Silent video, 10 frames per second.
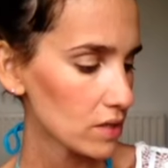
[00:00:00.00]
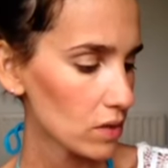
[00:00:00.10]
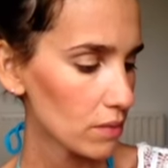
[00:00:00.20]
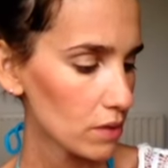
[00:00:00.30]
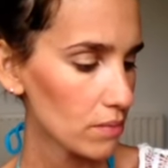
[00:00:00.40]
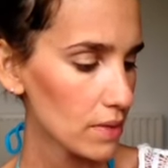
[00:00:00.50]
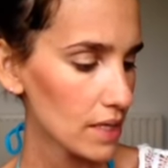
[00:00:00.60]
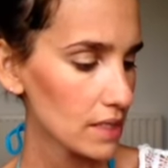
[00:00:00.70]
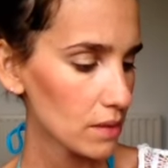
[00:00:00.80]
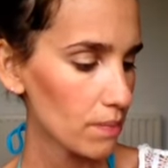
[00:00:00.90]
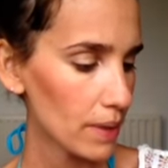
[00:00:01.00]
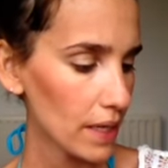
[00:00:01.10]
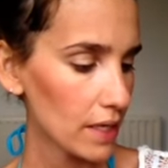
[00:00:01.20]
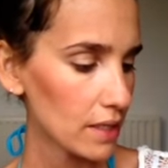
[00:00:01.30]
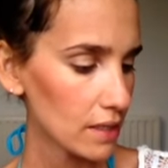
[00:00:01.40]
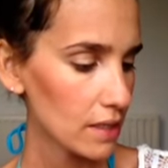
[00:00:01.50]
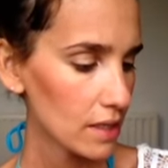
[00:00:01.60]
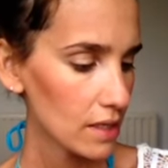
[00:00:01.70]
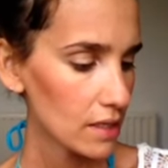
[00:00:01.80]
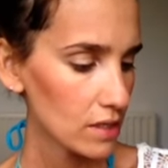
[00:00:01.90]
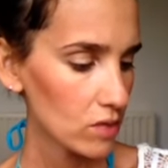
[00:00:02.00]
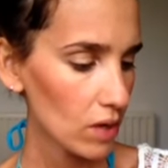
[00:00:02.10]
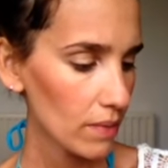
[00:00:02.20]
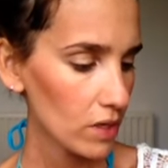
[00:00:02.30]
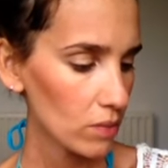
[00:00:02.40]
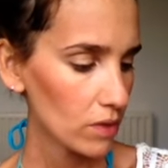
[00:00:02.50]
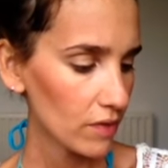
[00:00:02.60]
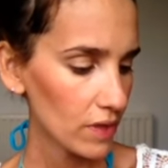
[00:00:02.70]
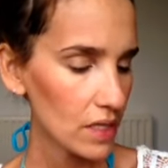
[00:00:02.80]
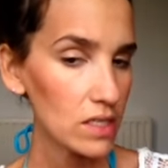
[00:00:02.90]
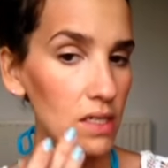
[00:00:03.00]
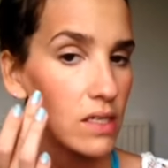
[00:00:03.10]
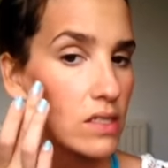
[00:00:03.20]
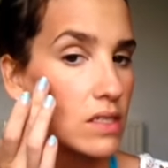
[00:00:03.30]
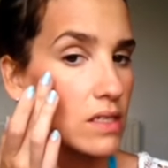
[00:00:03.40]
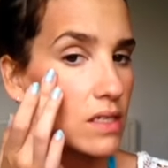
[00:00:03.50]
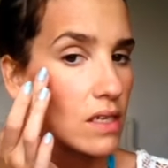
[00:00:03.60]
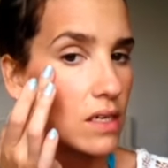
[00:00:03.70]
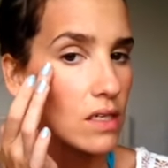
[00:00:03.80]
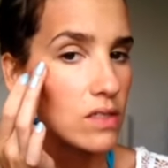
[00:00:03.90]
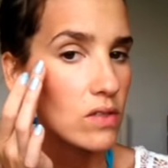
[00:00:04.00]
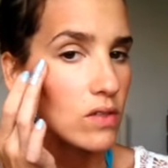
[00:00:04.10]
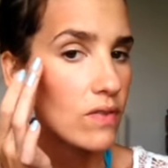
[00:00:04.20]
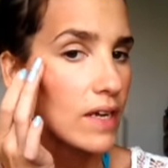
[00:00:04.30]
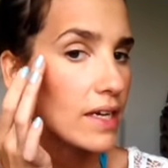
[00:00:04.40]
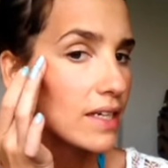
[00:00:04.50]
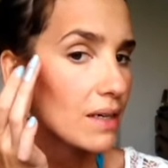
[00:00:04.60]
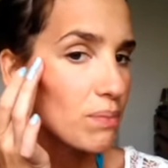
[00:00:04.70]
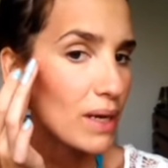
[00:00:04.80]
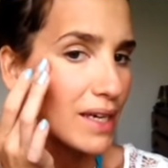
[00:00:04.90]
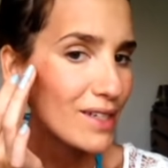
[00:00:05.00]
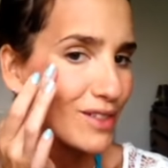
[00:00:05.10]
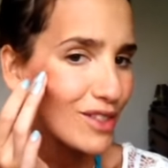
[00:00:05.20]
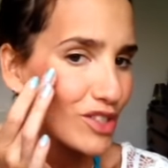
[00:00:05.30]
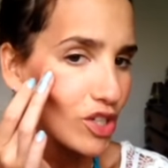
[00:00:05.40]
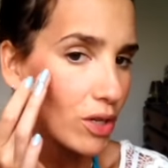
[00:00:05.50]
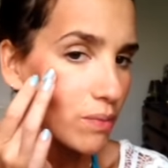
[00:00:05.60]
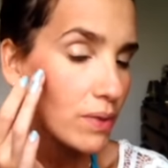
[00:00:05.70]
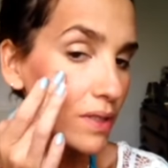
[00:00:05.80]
So I'm going to mix a bit, just grab a little bit of each and just sort of like apply it on the top